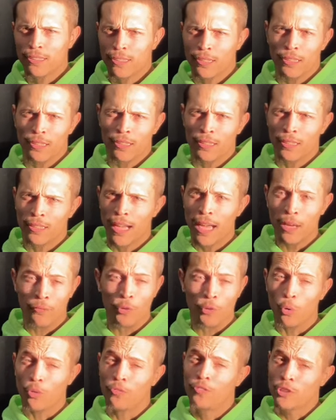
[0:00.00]
I have
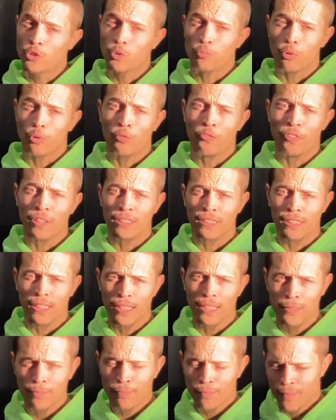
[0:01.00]
no official pro fights
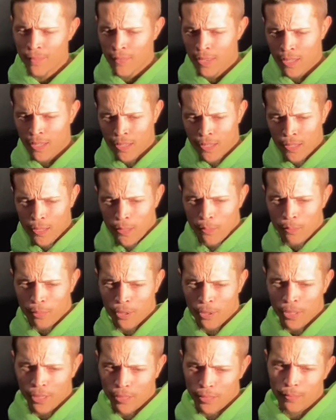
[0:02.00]
yet,
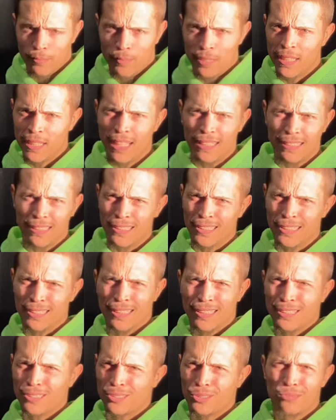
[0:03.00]
but he has, I think,
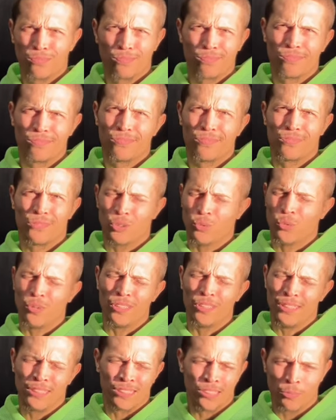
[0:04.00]
like 20
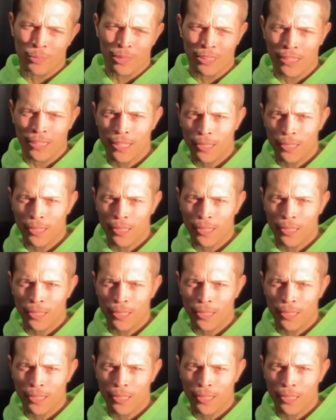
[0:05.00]
or something like that.